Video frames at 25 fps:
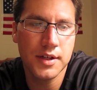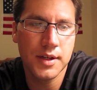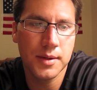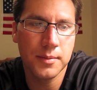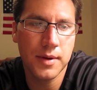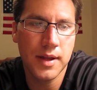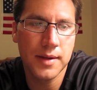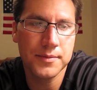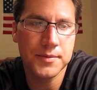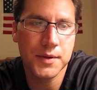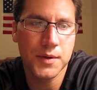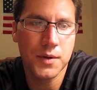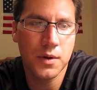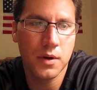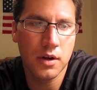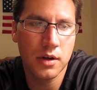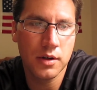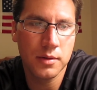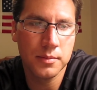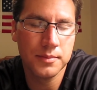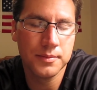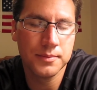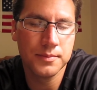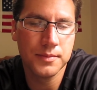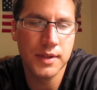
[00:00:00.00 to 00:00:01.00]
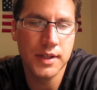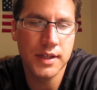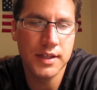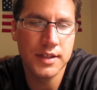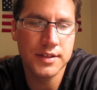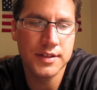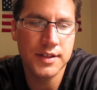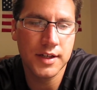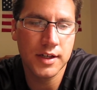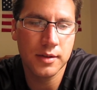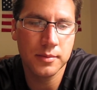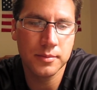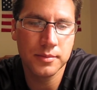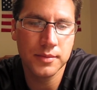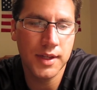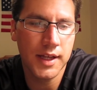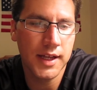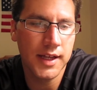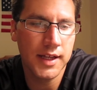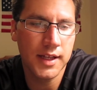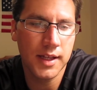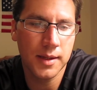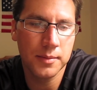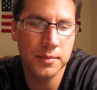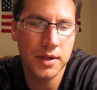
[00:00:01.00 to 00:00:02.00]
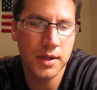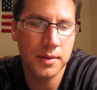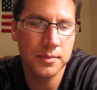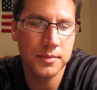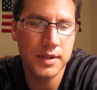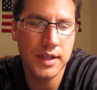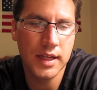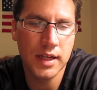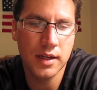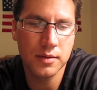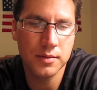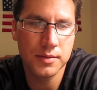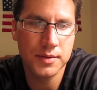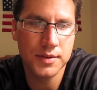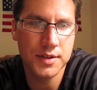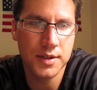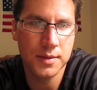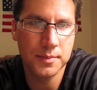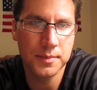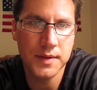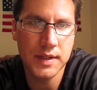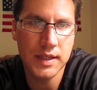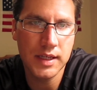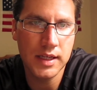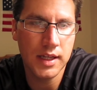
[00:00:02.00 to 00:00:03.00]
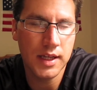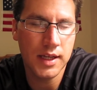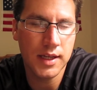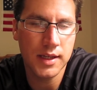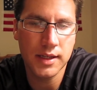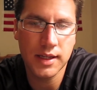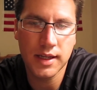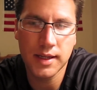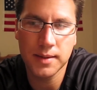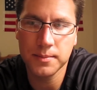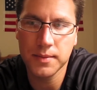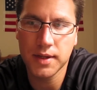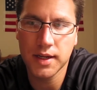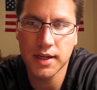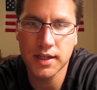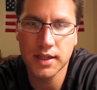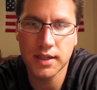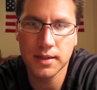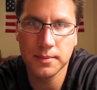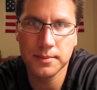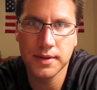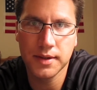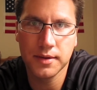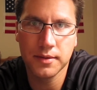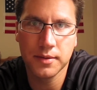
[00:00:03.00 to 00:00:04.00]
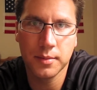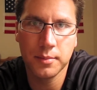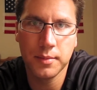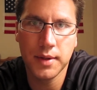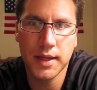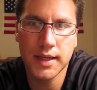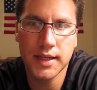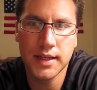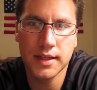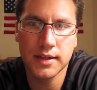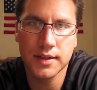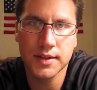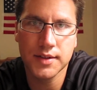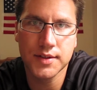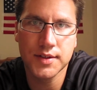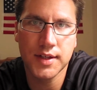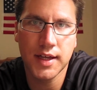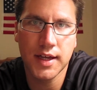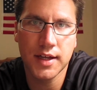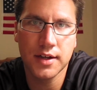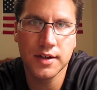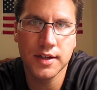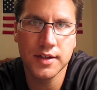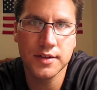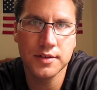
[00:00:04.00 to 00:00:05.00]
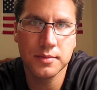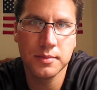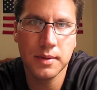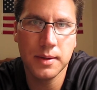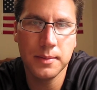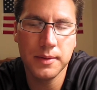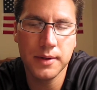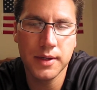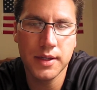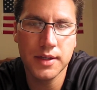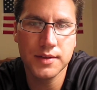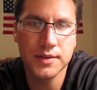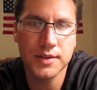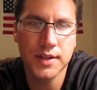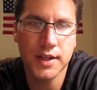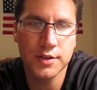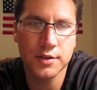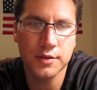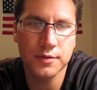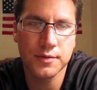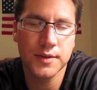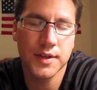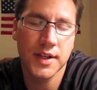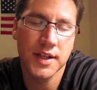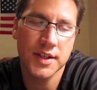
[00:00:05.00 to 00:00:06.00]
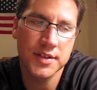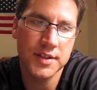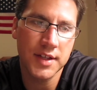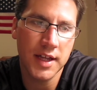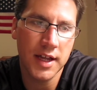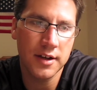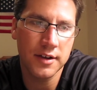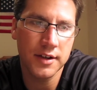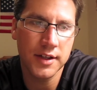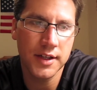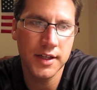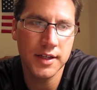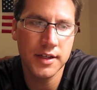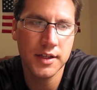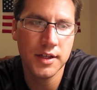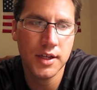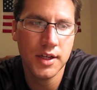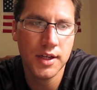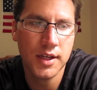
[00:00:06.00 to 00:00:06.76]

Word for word: I'm gonna have to call him and tell him, hey, I'm coming down with something. I, am not gonna be able to make it on Saturday, so maybe we can schedule for next Saturday.